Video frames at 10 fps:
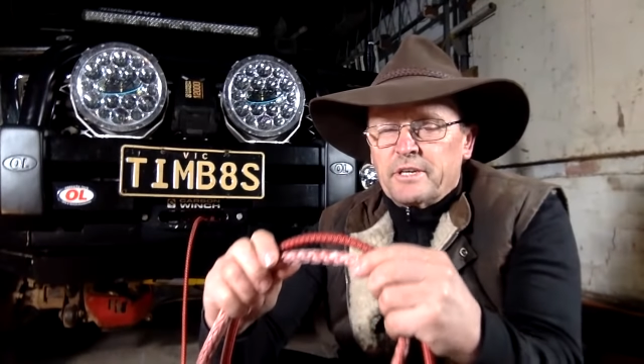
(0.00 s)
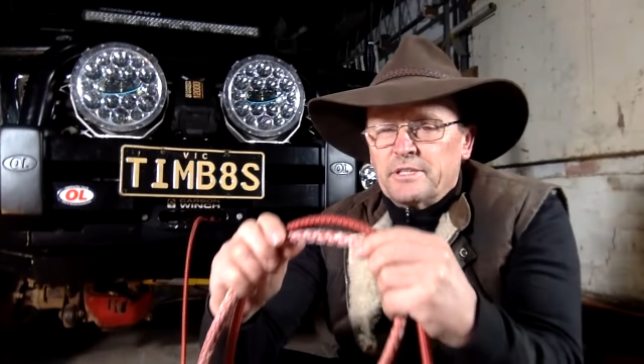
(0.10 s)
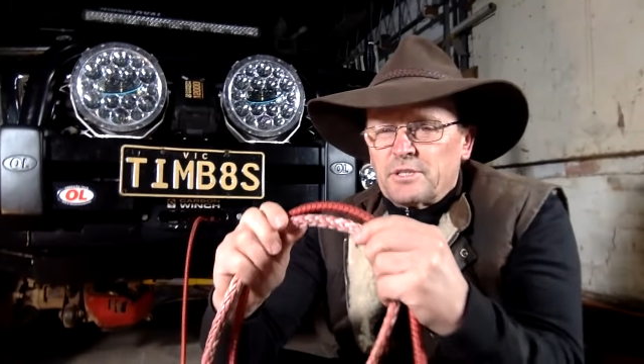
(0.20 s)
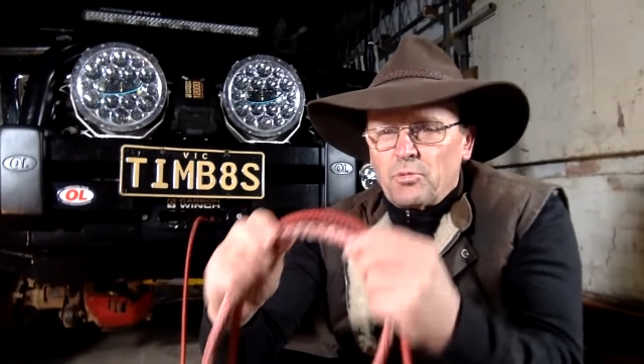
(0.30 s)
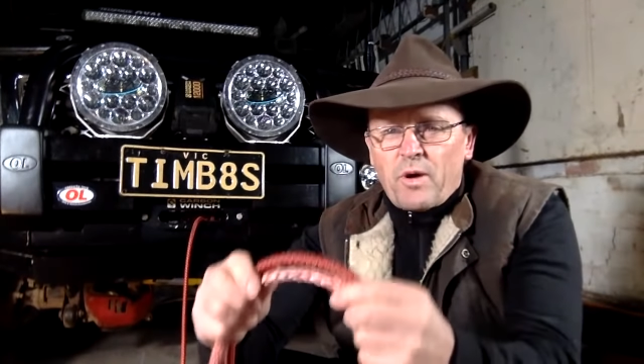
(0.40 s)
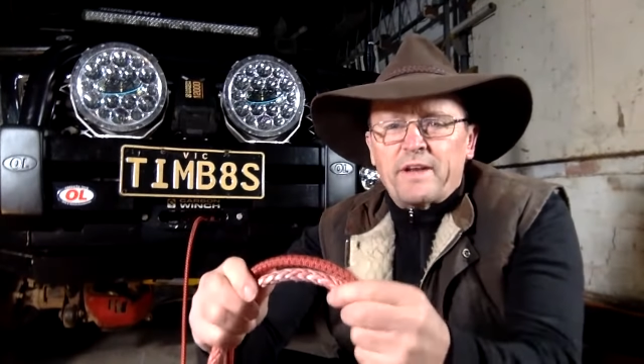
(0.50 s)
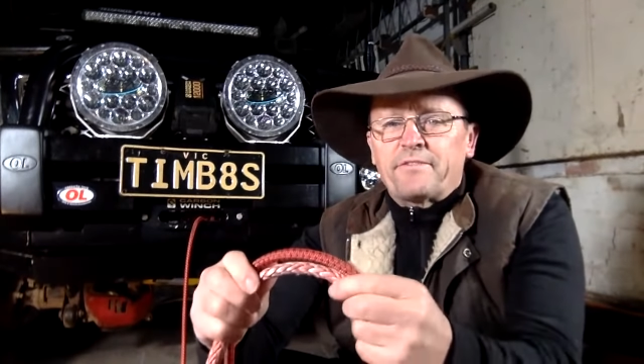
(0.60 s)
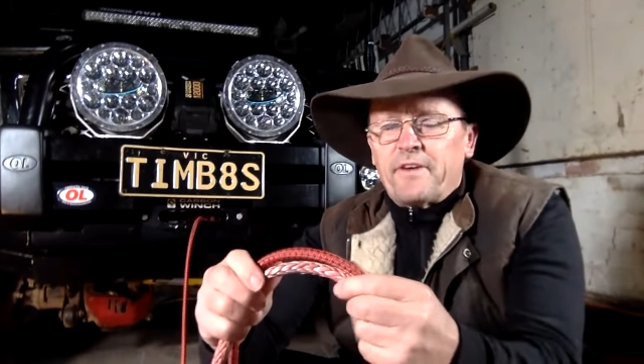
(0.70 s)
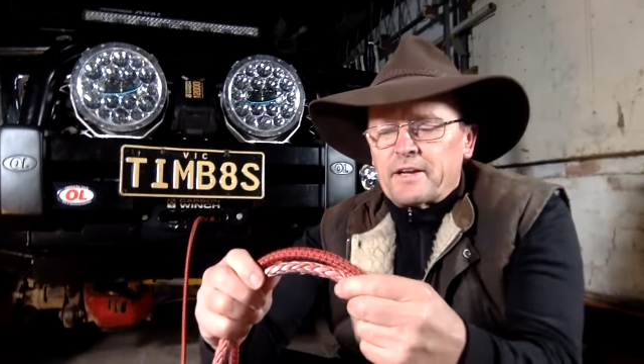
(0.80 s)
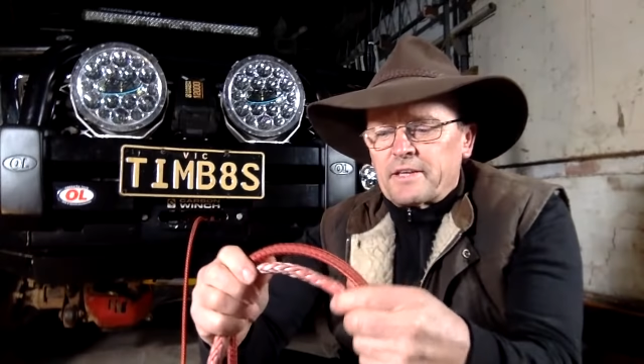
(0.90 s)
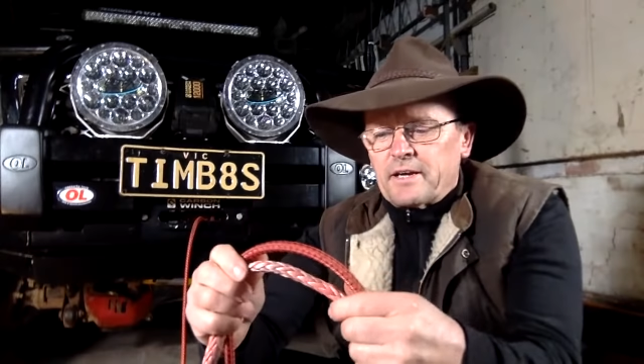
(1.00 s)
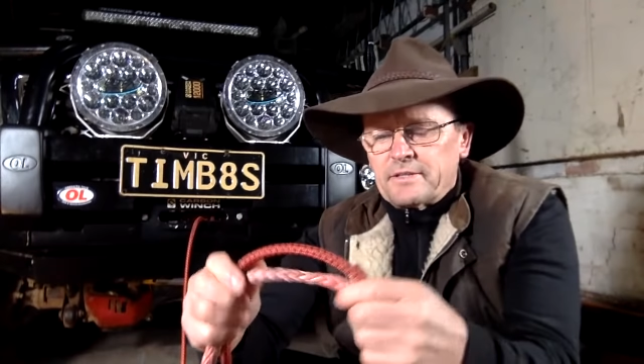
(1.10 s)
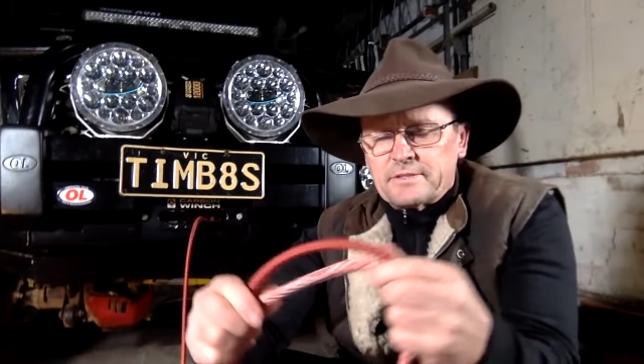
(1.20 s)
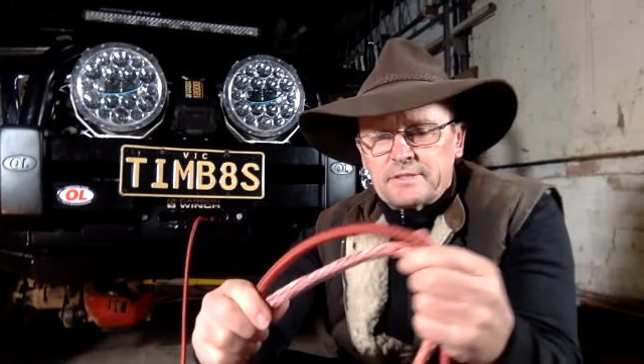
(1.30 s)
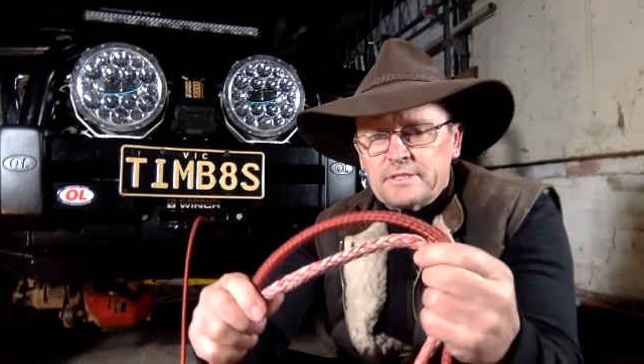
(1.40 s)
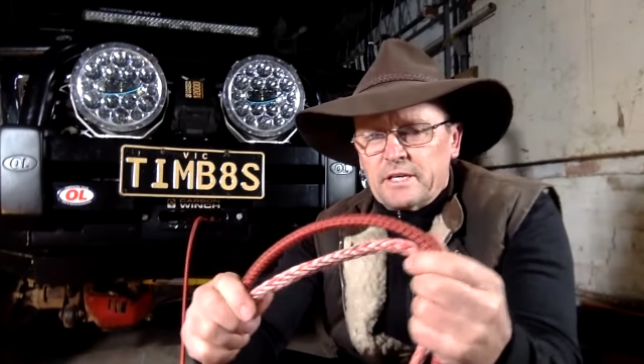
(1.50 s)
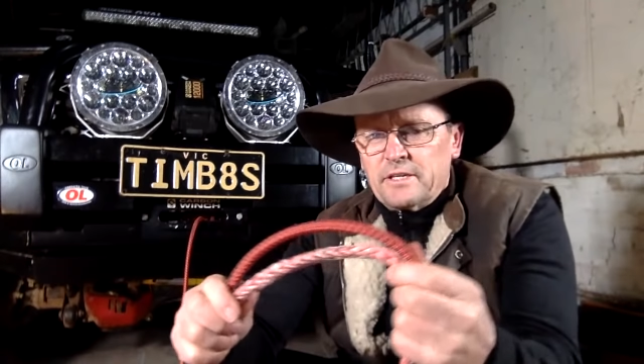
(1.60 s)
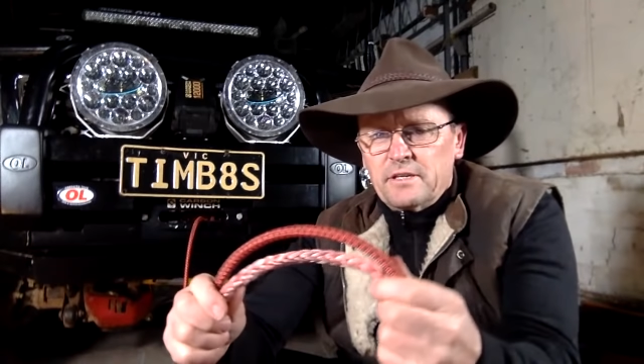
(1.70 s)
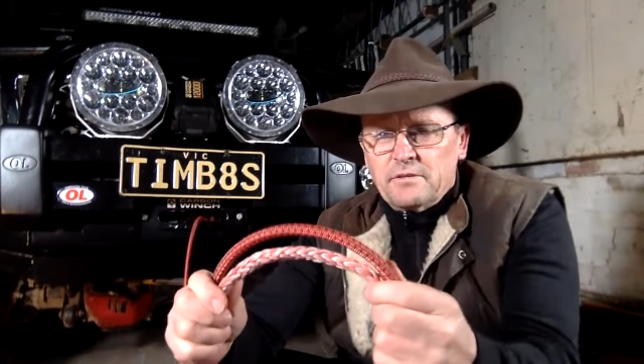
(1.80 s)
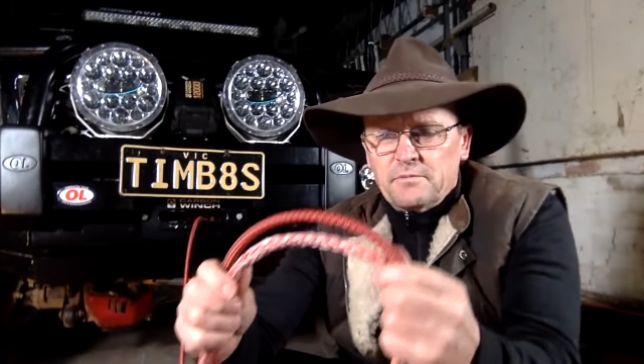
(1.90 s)
is the weight factor you know,
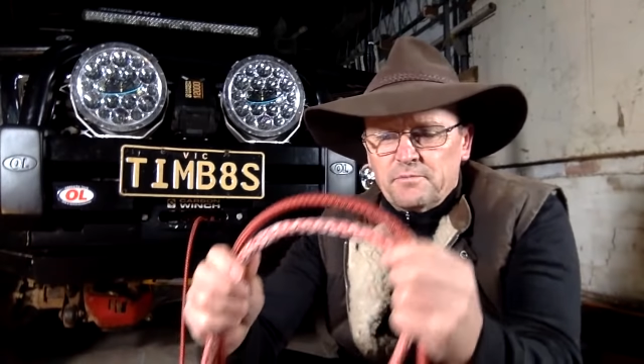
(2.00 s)
you,